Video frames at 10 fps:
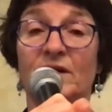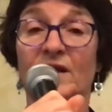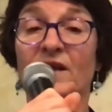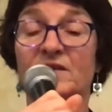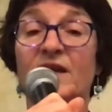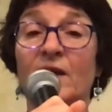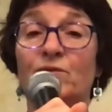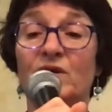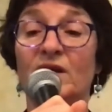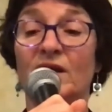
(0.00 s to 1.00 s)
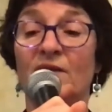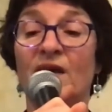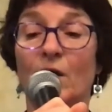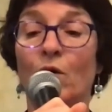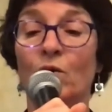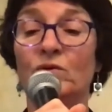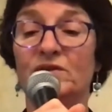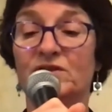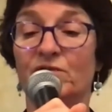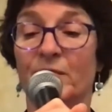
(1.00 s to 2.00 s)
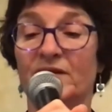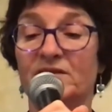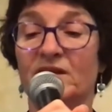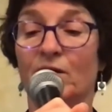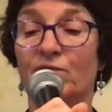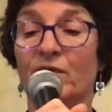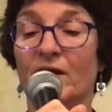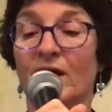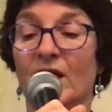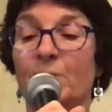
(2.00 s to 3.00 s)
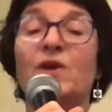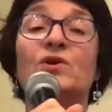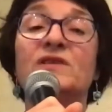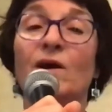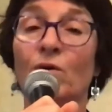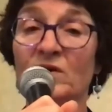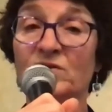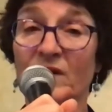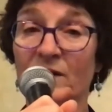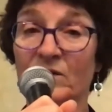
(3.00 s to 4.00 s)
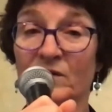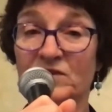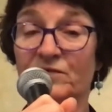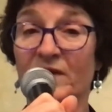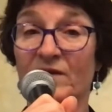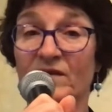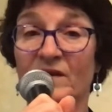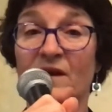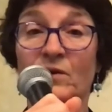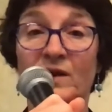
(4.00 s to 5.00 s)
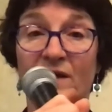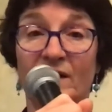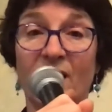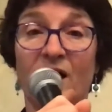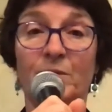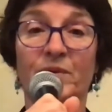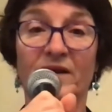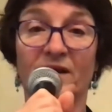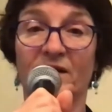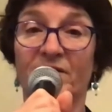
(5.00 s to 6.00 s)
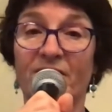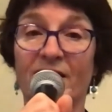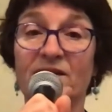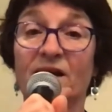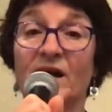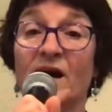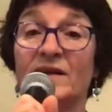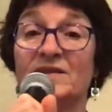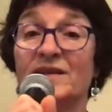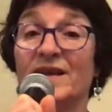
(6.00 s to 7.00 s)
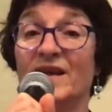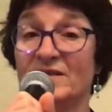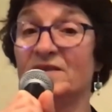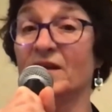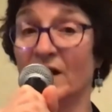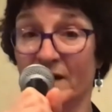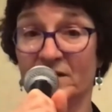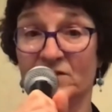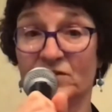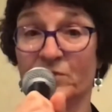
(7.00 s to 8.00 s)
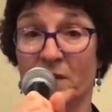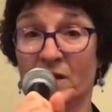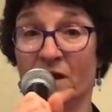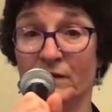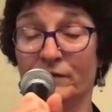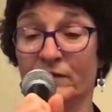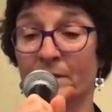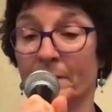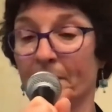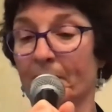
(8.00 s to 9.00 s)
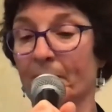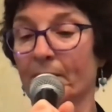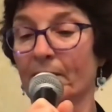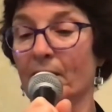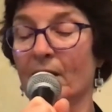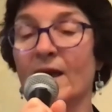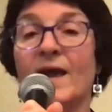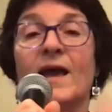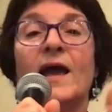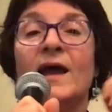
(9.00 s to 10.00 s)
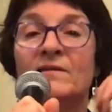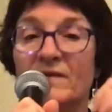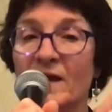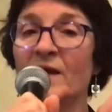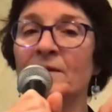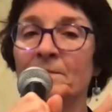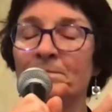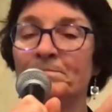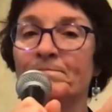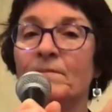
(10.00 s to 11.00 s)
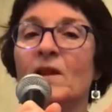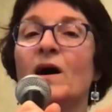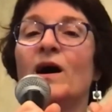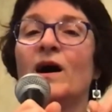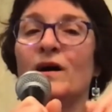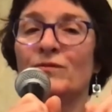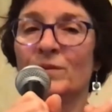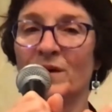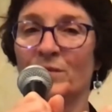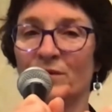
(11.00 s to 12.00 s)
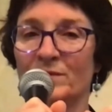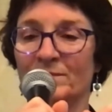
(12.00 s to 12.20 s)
integrity and that wholeness of myself, because I also had lost faith not only in God, but in the fact that God is the guidance of my life. And then I remembered